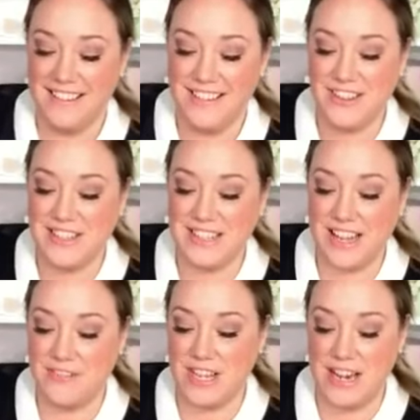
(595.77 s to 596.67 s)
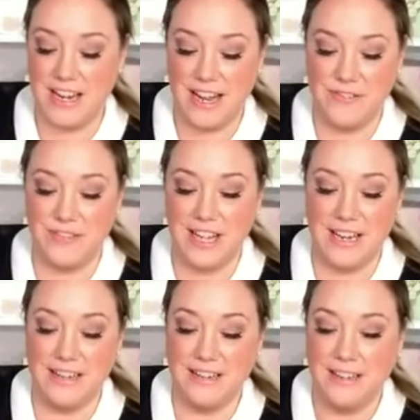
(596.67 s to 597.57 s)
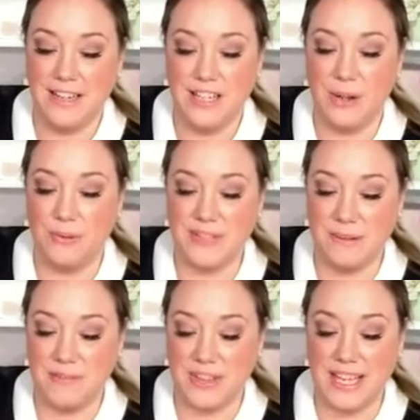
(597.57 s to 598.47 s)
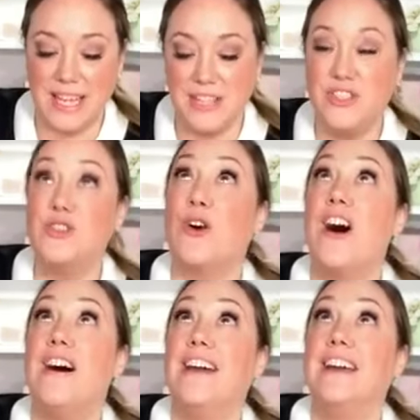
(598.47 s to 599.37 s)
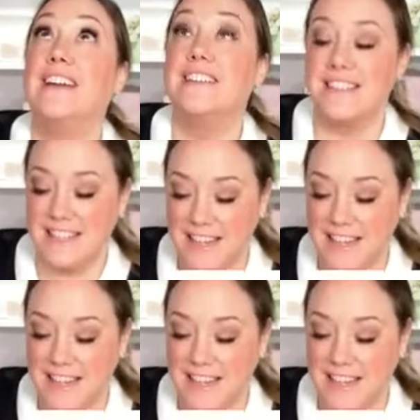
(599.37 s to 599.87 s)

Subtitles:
You can see I've done, you know, some of the kids' drawings.